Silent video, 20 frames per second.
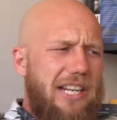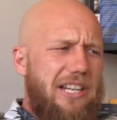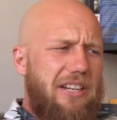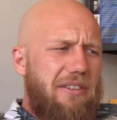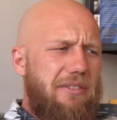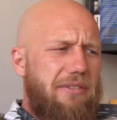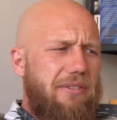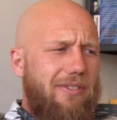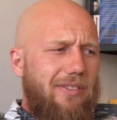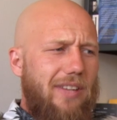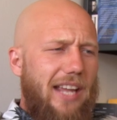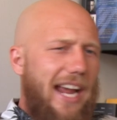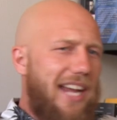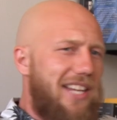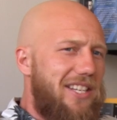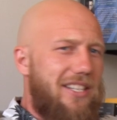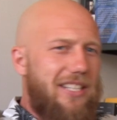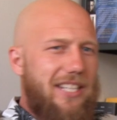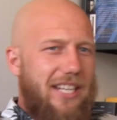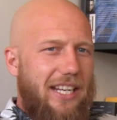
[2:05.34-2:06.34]
of
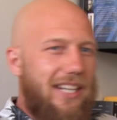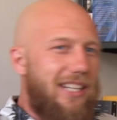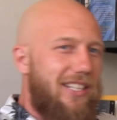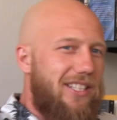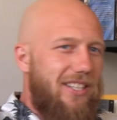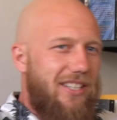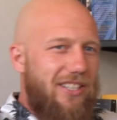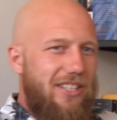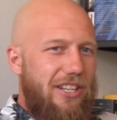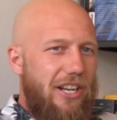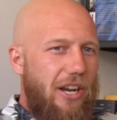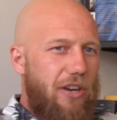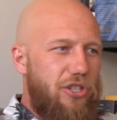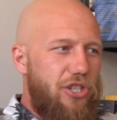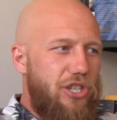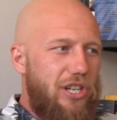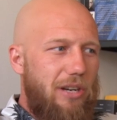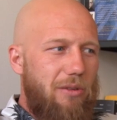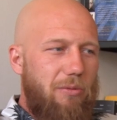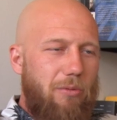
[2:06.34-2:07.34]
hesitant. You know,
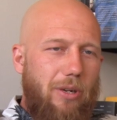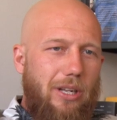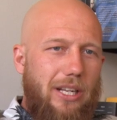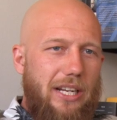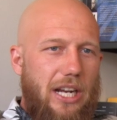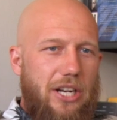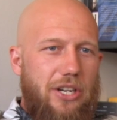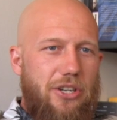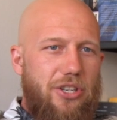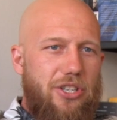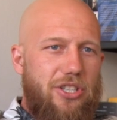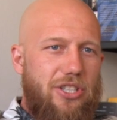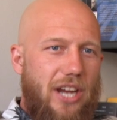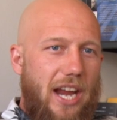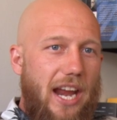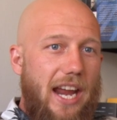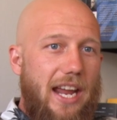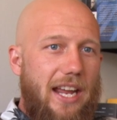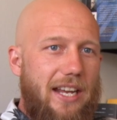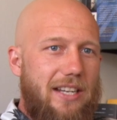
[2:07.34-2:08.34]
she didn't really
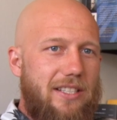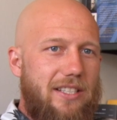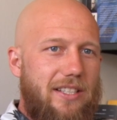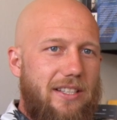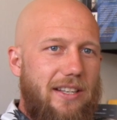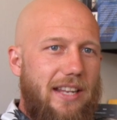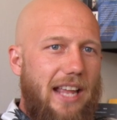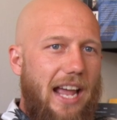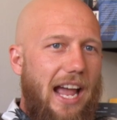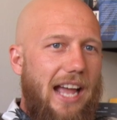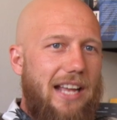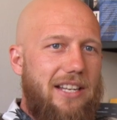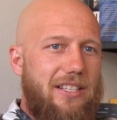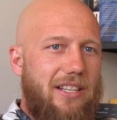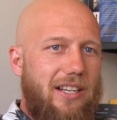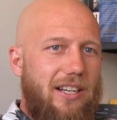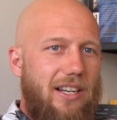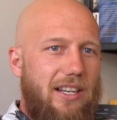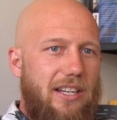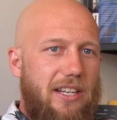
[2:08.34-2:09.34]
understand that.
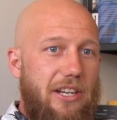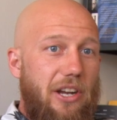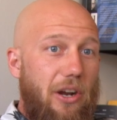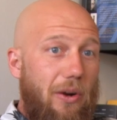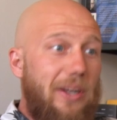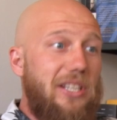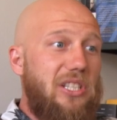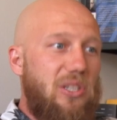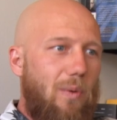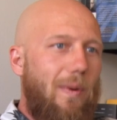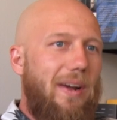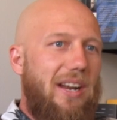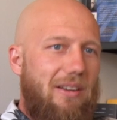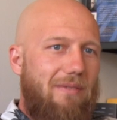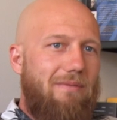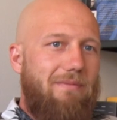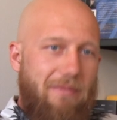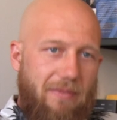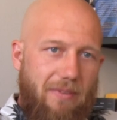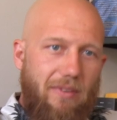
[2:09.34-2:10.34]
Uh, you know, it's a way
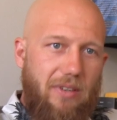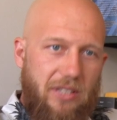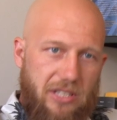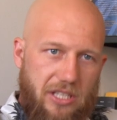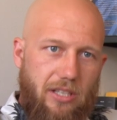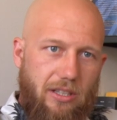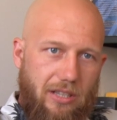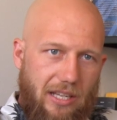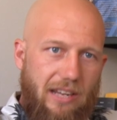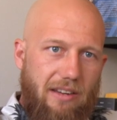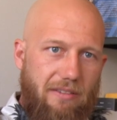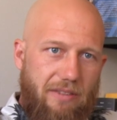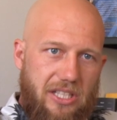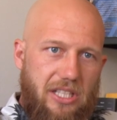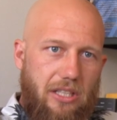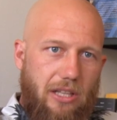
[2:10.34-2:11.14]
to to live. It's a